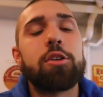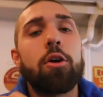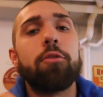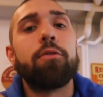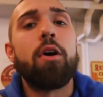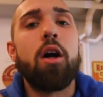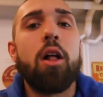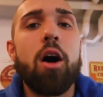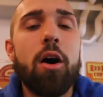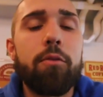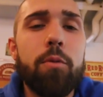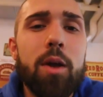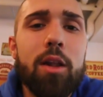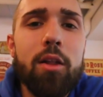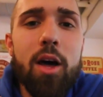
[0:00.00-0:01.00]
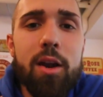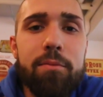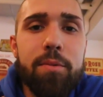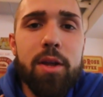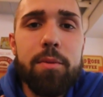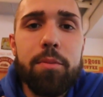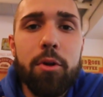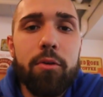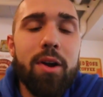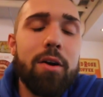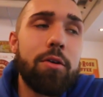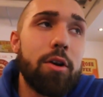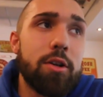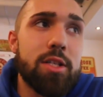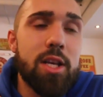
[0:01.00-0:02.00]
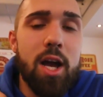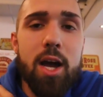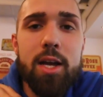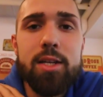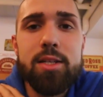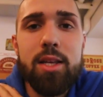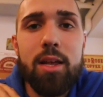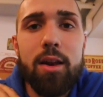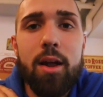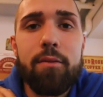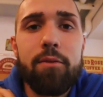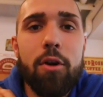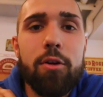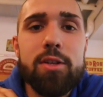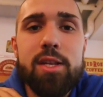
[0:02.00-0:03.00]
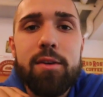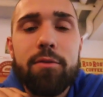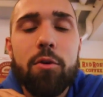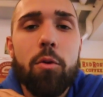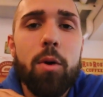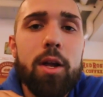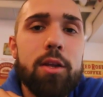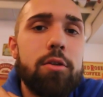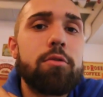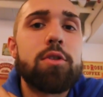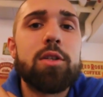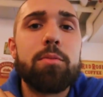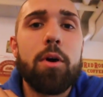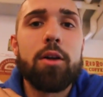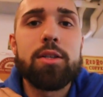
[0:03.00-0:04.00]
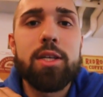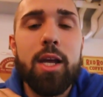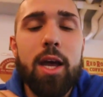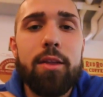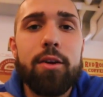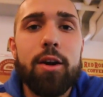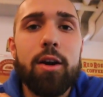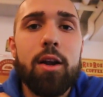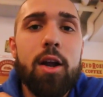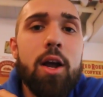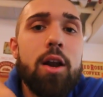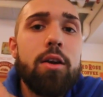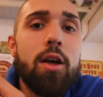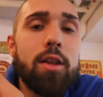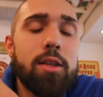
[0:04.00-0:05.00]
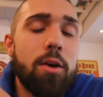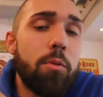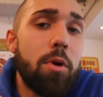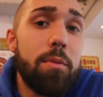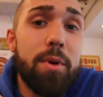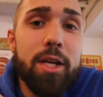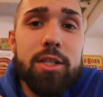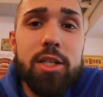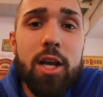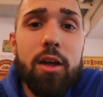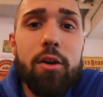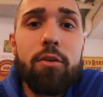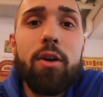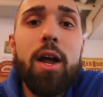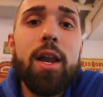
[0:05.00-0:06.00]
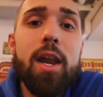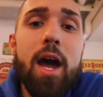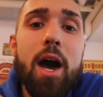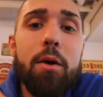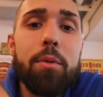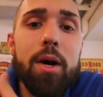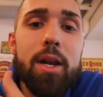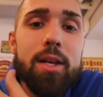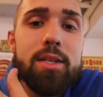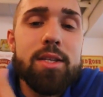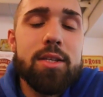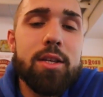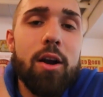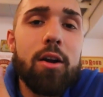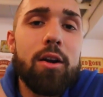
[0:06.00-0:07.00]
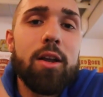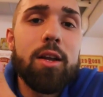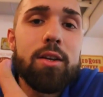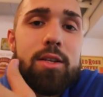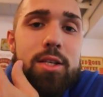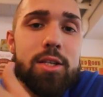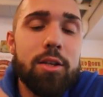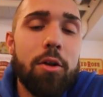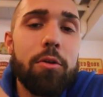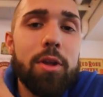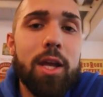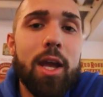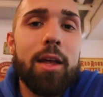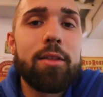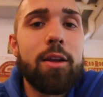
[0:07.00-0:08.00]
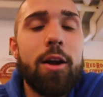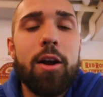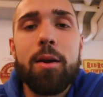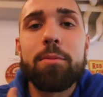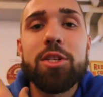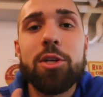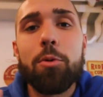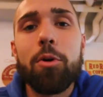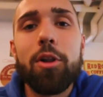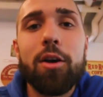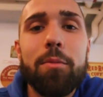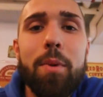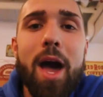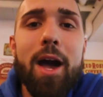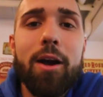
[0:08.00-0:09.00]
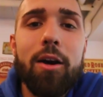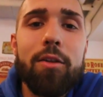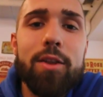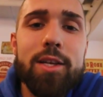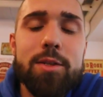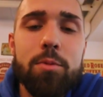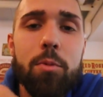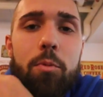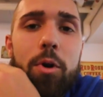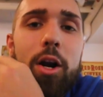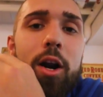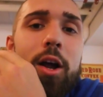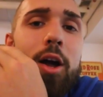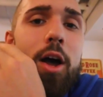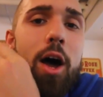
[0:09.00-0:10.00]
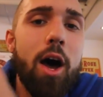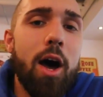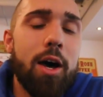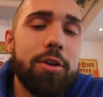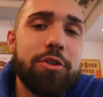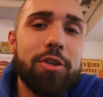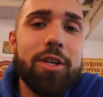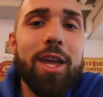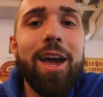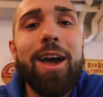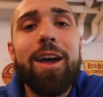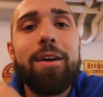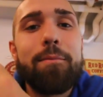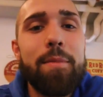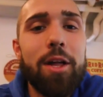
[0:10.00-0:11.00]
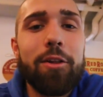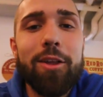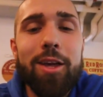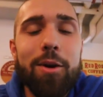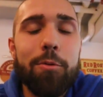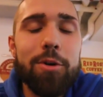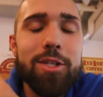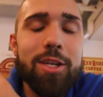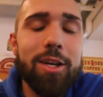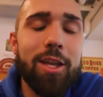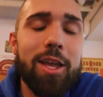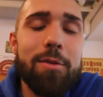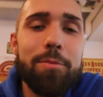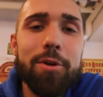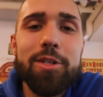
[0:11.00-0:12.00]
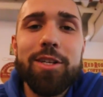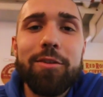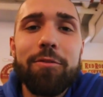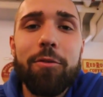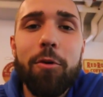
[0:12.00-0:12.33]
don't fall off. We had a lot of people around our size that I've noticed have quit YouTube altogether. Not that we're a big channel right now, but it's starting to slowly get there. And I'm sure we'll look back on this when we're 100K, a million, and we're just gonna keep pushing